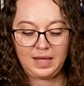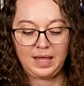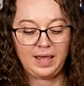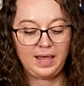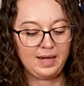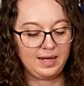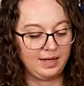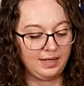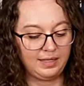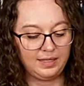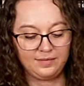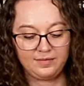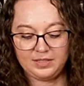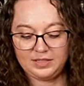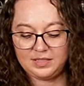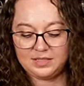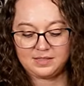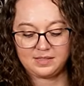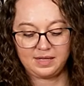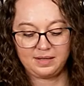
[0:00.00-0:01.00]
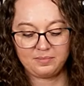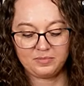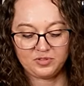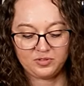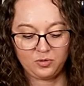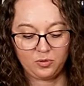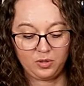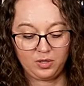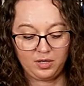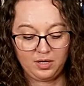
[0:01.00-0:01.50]
And I gave it the same
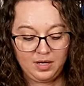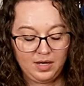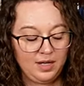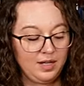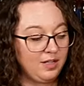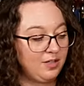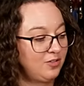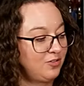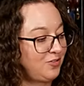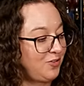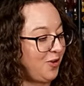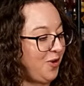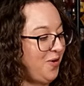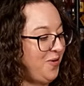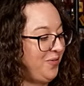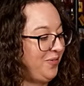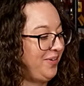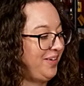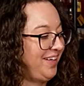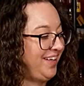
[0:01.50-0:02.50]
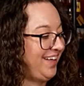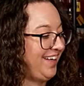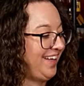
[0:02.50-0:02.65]
score. So